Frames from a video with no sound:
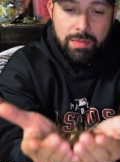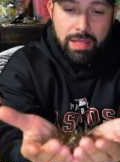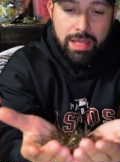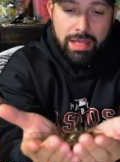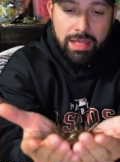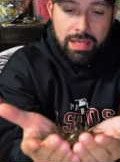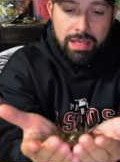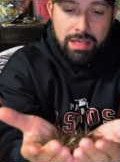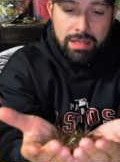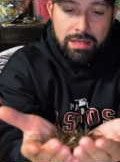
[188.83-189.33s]

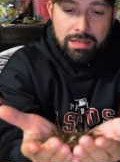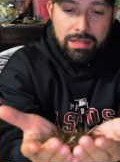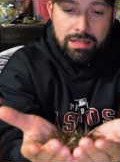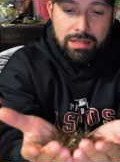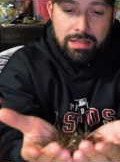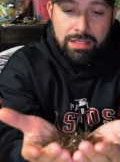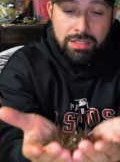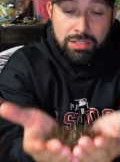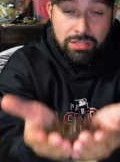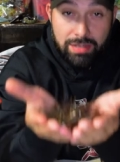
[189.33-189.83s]
And
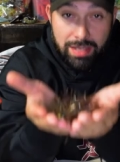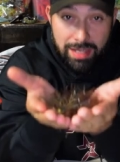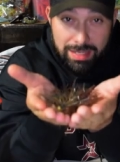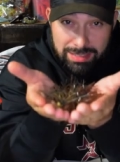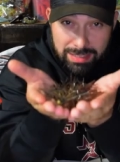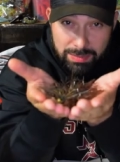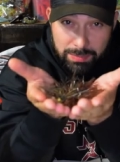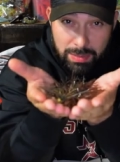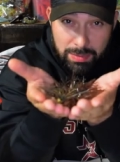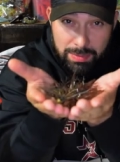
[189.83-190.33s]
you guys are
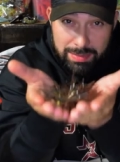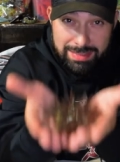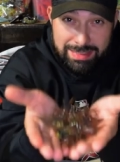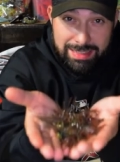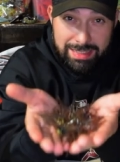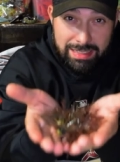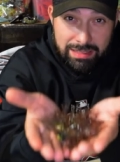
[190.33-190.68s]
going to be able to see